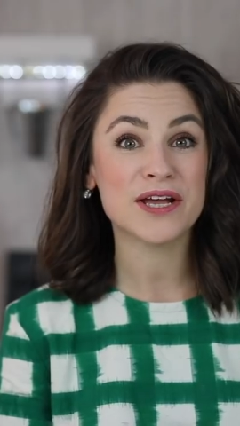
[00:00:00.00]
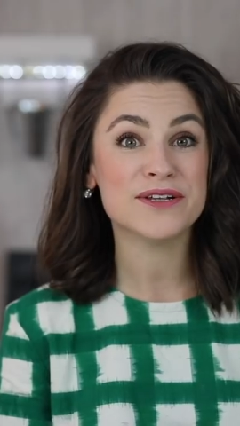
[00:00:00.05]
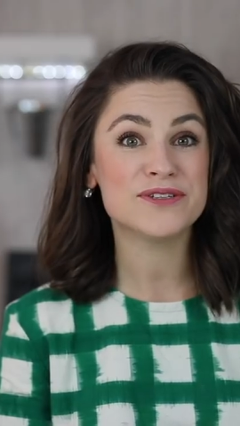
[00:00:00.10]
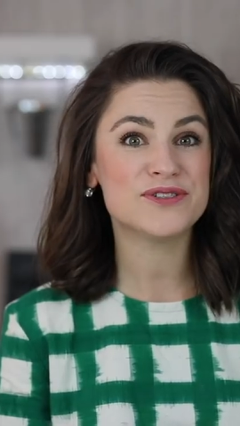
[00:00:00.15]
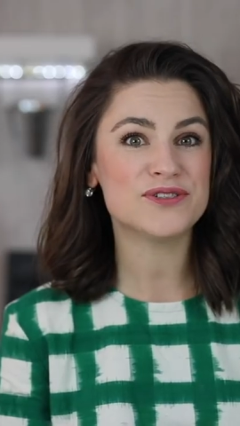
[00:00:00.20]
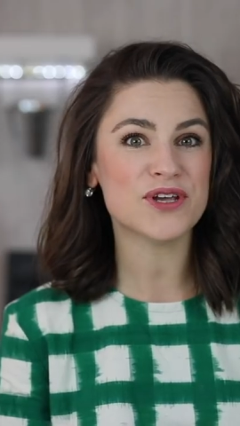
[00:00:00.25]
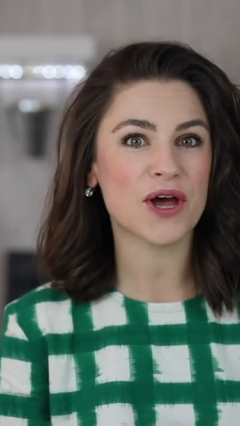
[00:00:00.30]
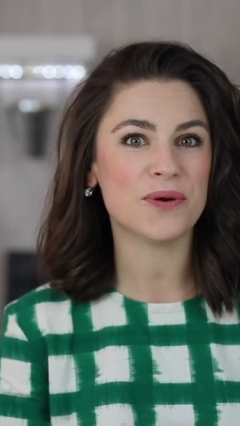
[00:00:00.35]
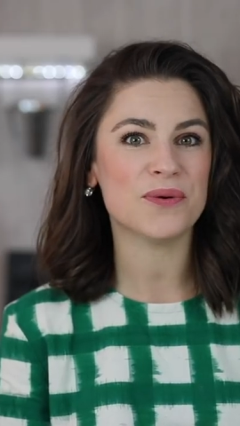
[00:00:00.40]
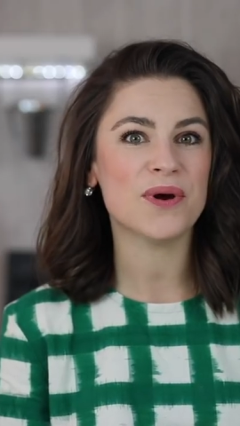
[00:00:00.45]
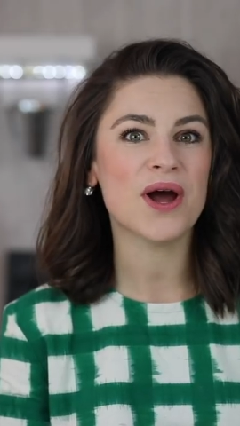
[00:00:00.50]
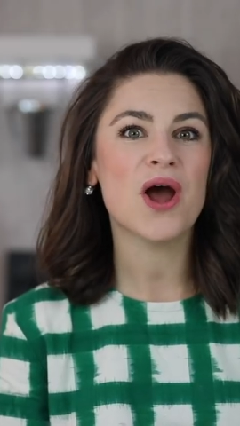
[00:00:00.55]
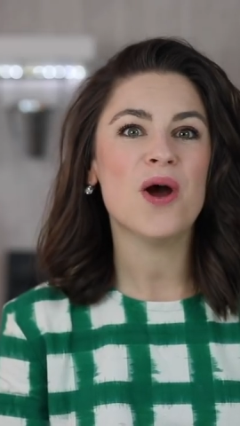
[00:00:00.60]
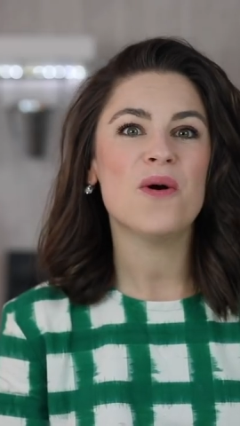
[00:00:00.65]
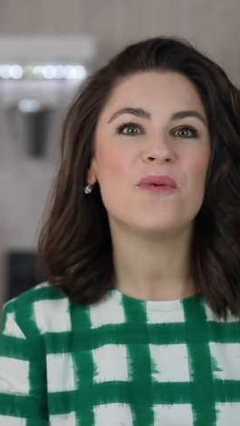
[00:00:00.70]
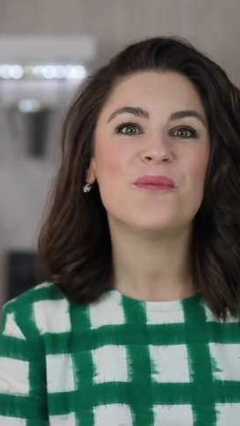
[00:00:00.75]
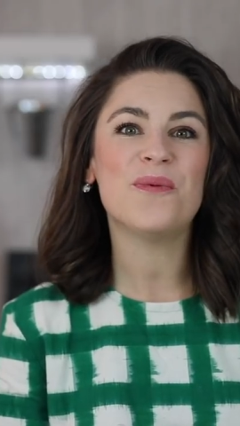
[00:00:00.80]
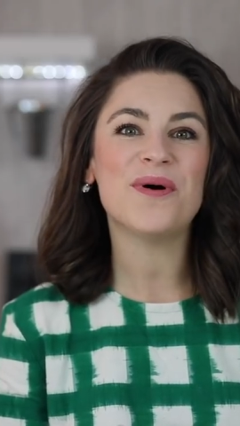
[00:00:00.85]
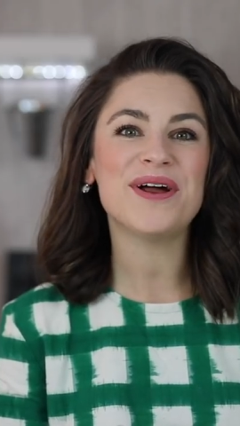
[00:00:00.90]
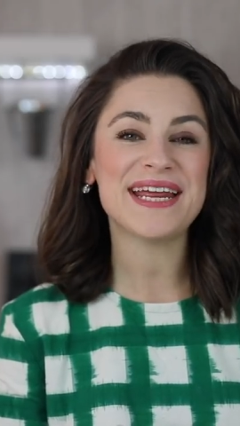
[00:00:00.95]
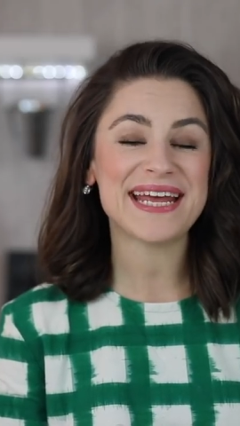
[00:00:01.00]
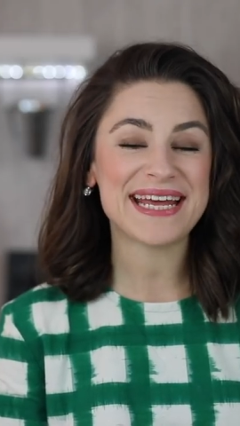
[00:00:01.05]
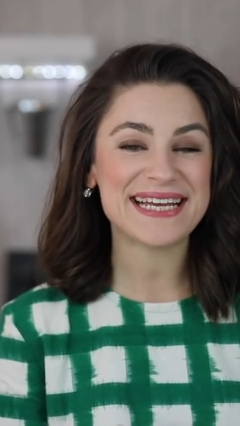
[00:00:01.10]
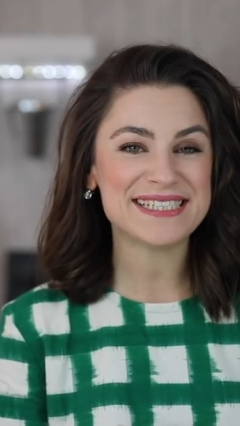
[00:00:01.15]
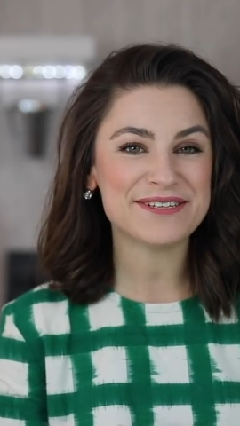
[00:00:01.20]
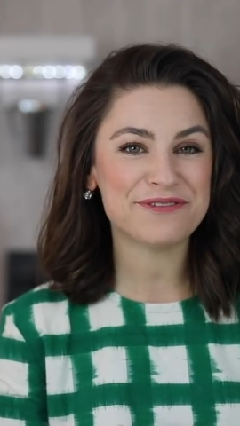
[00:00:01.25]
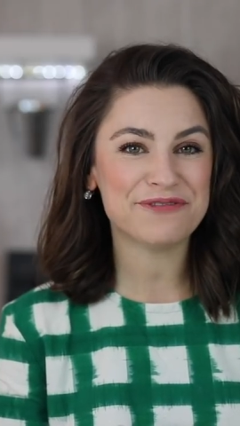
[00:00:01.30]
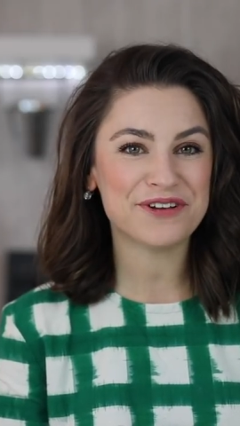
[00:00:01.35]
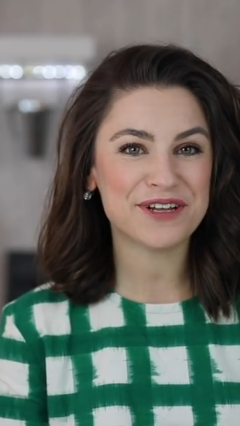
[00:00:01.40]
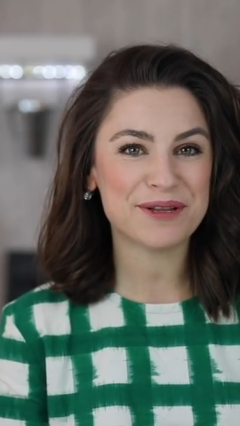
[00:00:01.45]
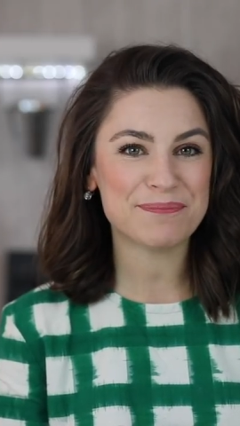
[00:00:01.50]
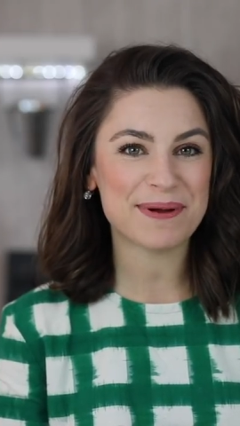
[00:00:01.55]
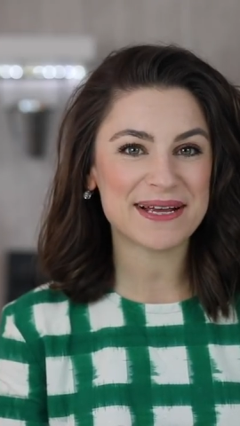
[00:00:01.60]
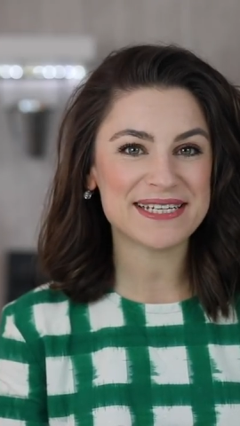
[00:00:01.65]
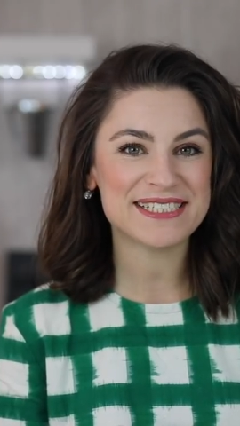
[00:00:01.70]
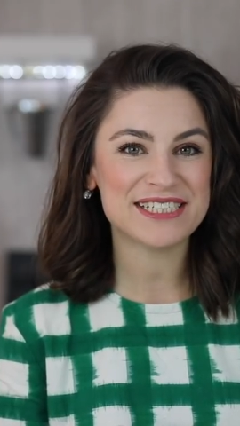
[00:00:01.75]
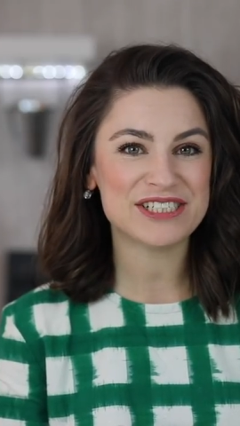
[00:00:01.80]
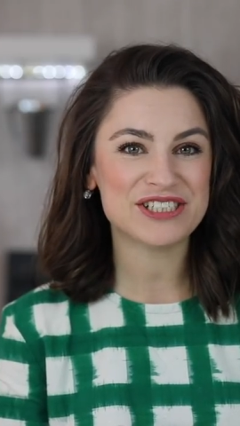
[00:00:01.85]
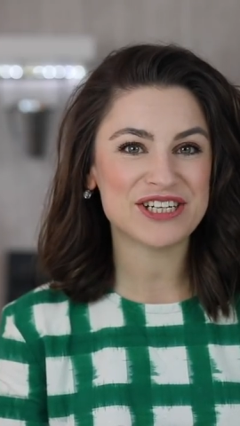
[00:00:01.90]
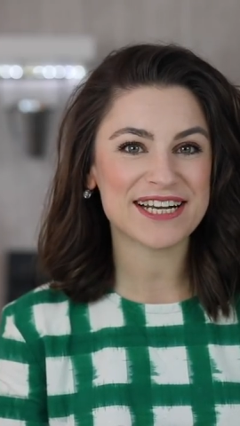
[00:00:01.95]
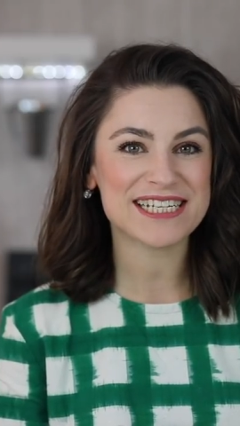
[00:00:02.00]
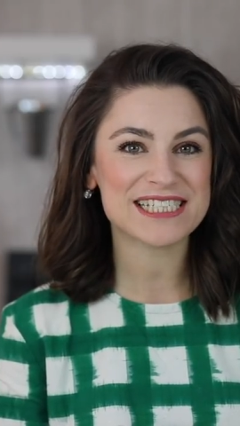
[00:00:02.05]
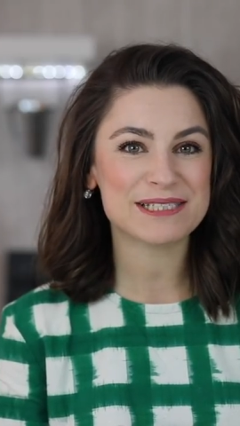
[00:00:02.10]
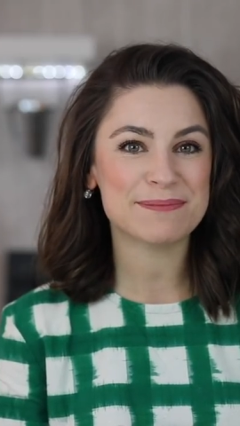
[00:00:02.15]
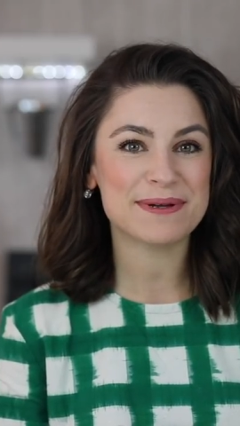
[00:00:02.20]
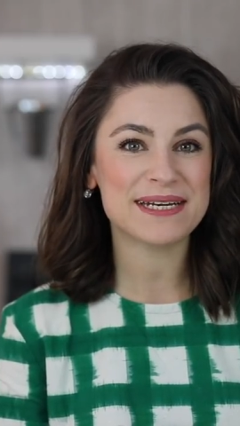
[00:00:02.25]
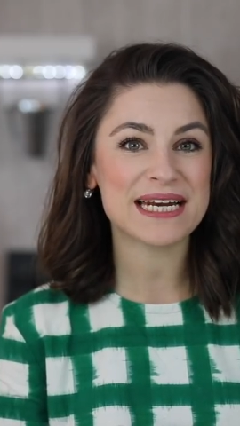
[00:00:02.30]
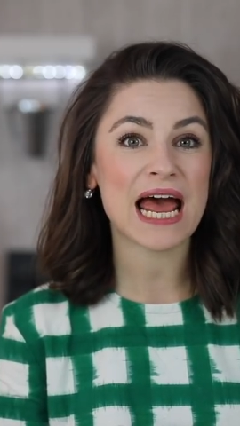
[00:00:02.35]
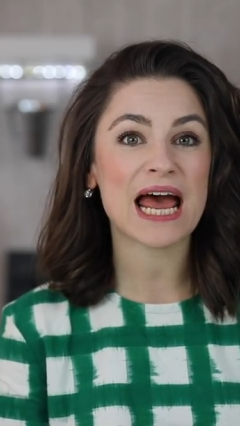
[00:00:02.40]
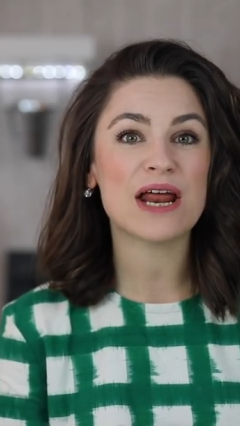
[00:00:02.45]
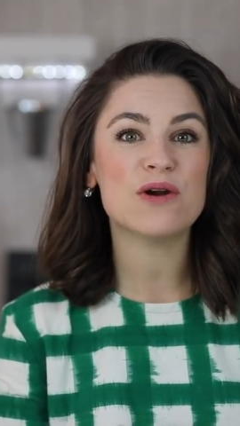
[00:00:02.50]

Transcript: So, what is a full bust adjustment